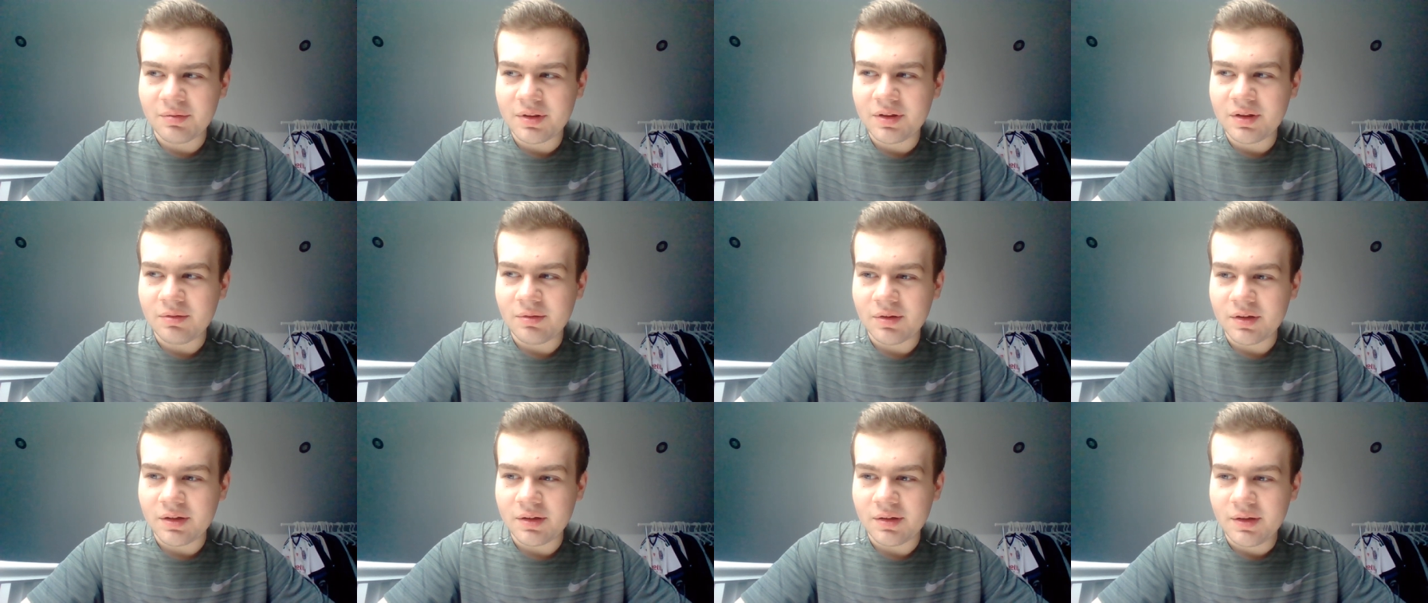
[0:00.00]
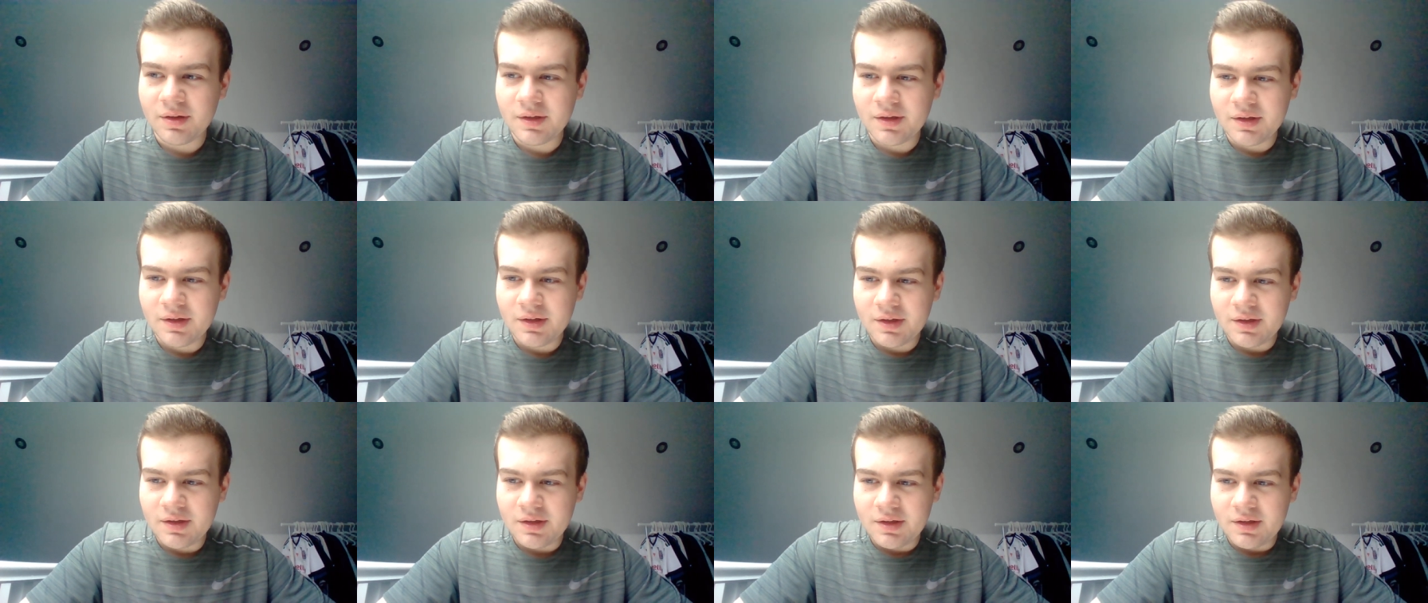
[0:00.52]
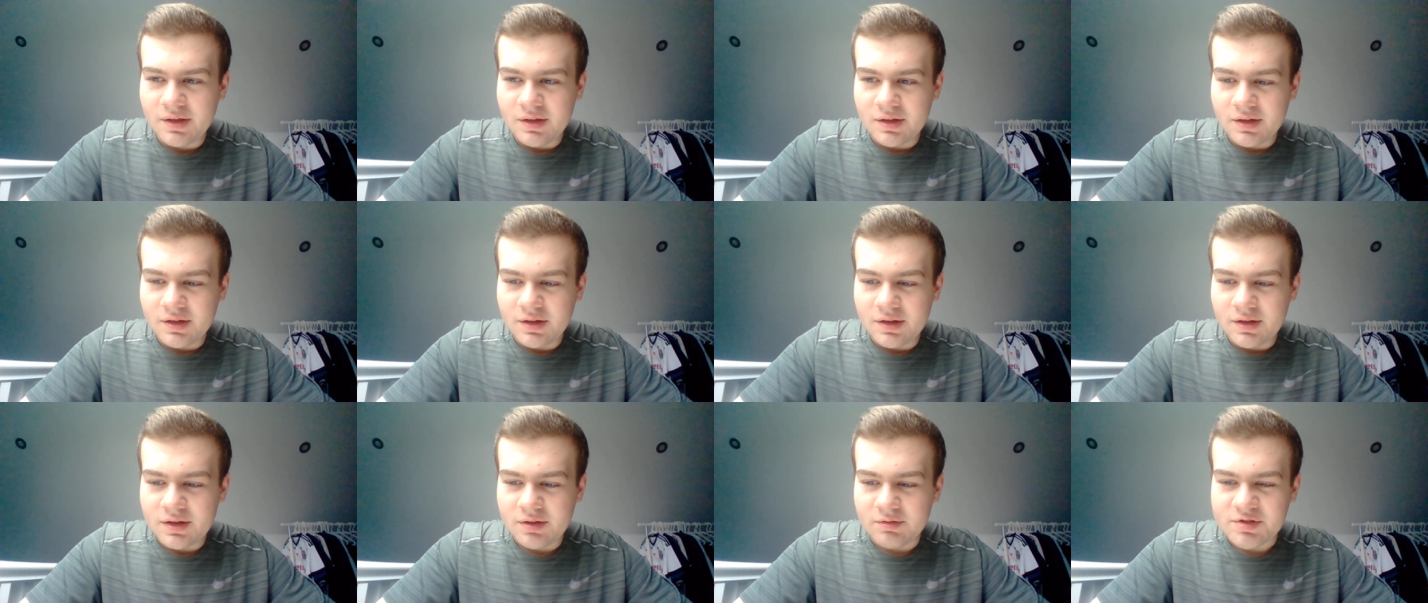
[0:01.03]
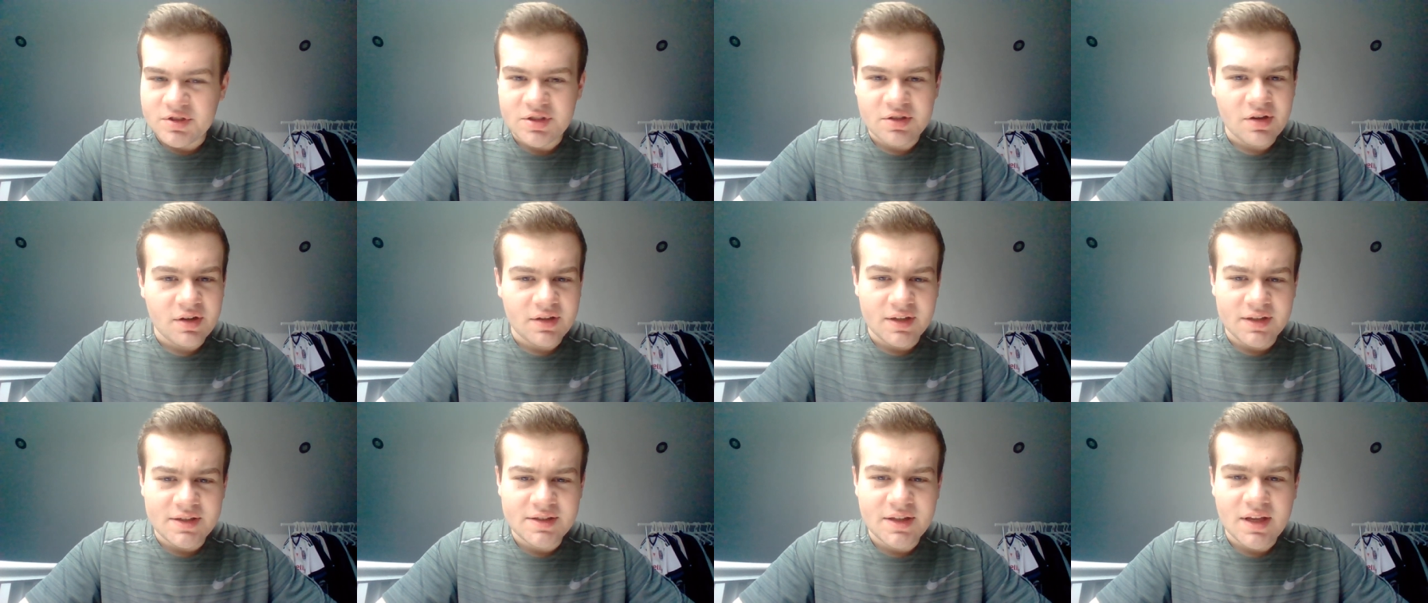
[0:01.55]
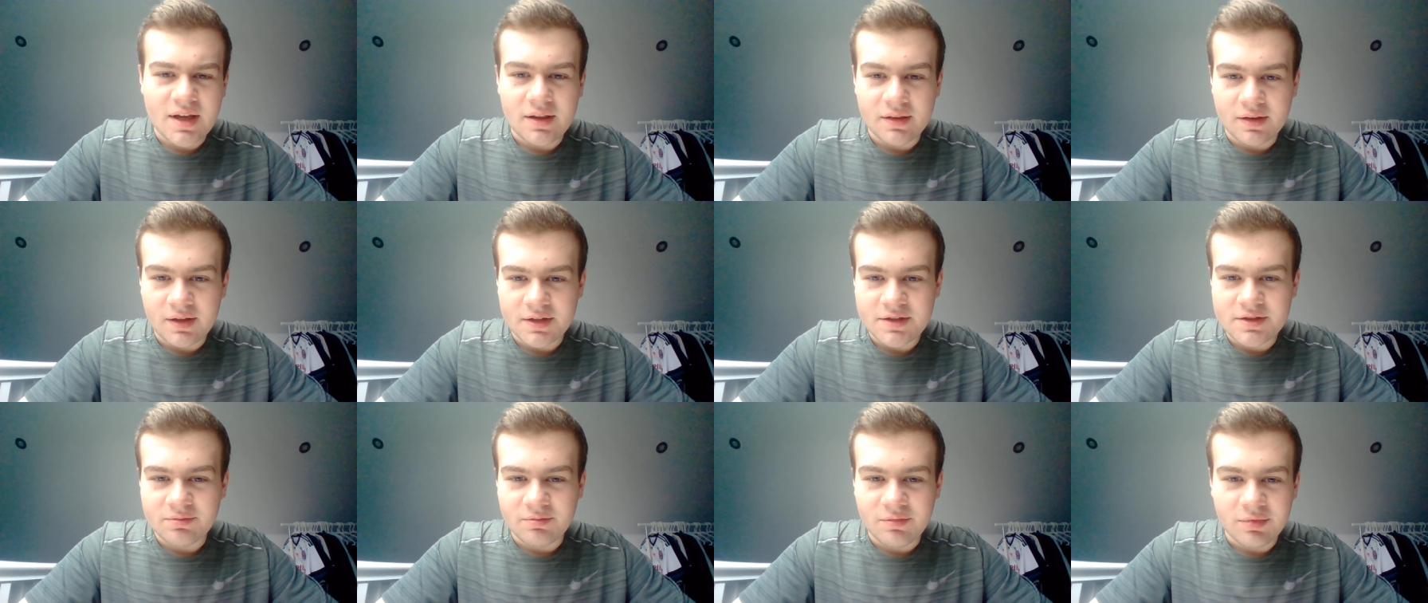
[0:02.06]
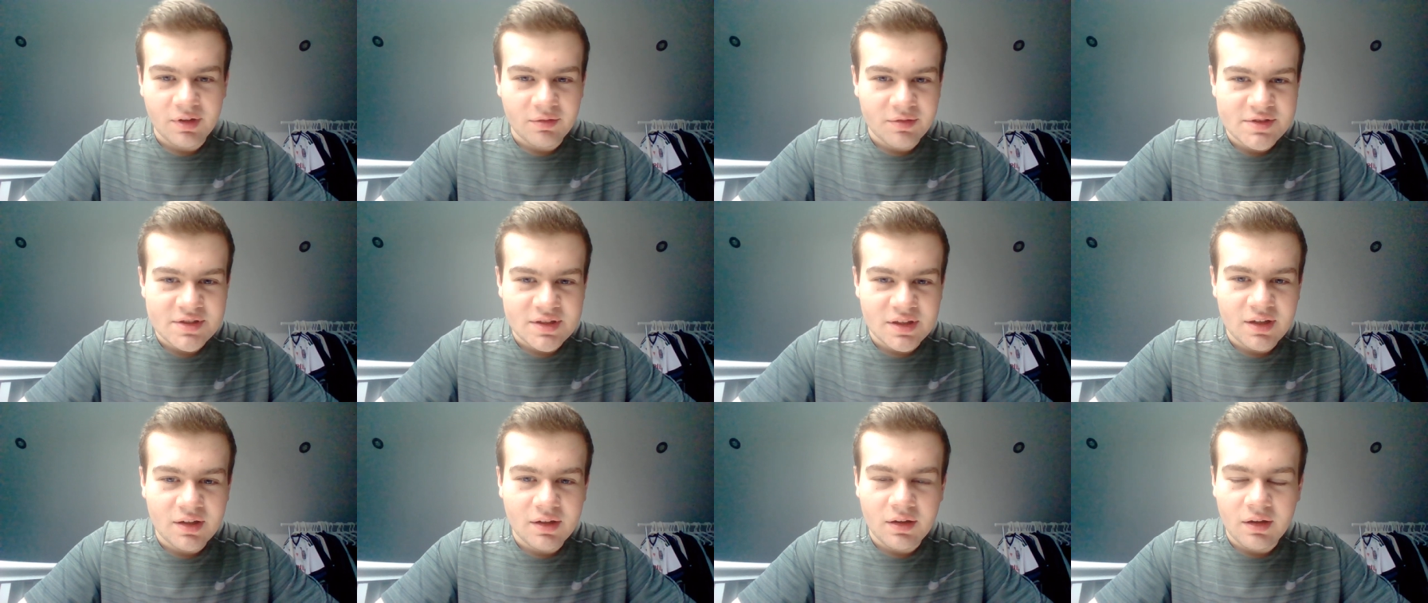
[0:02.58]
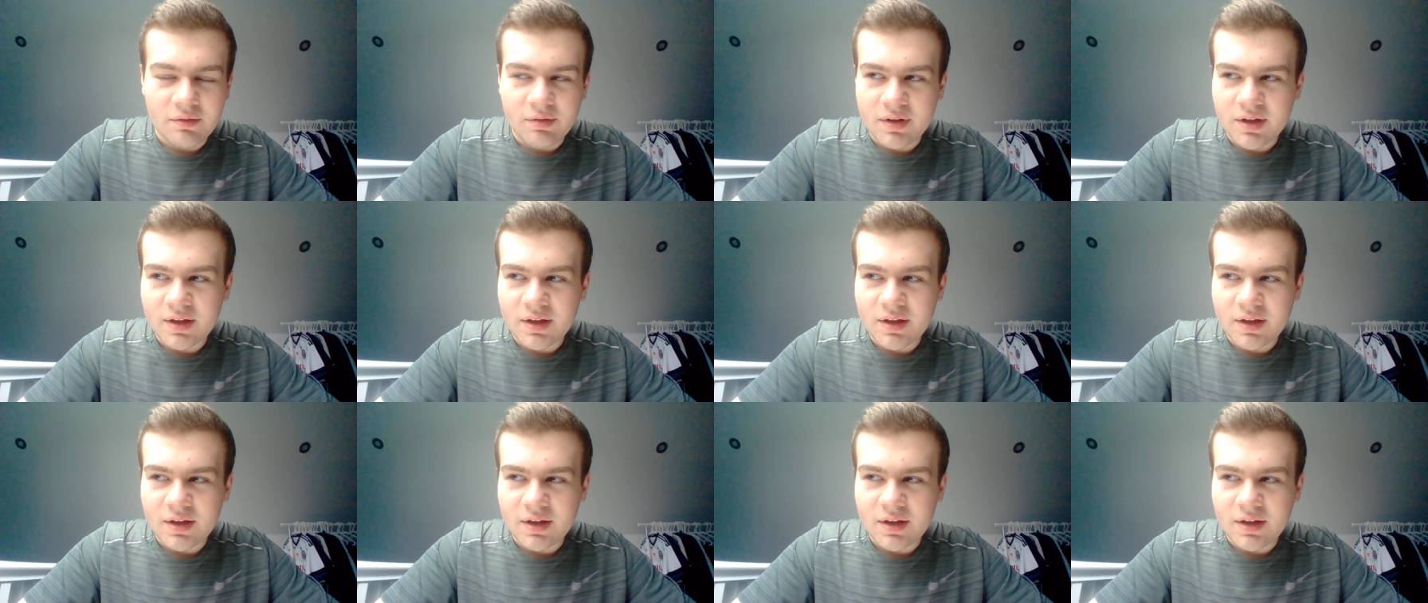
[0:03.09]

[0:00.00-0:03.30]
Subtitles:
But to a certain extent, that's the word I was thinking of.